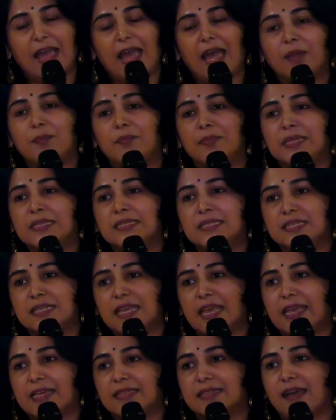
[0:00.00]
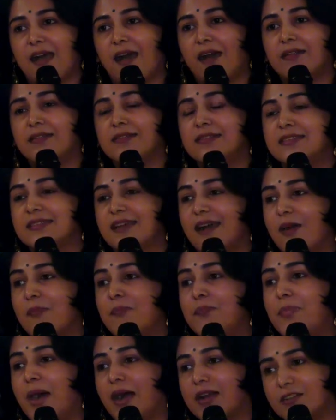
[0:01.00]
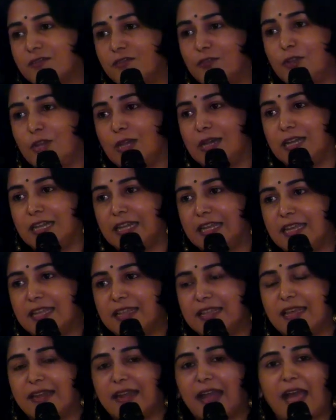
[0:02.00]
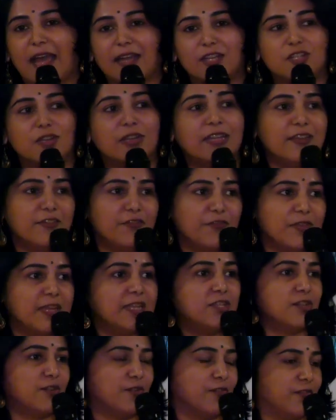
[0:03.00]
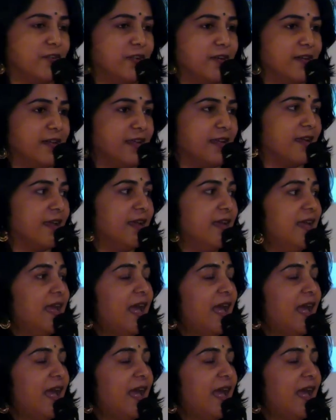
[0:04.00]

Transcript: And mistakes aren't a bug for learning, they're actually a feature of learning.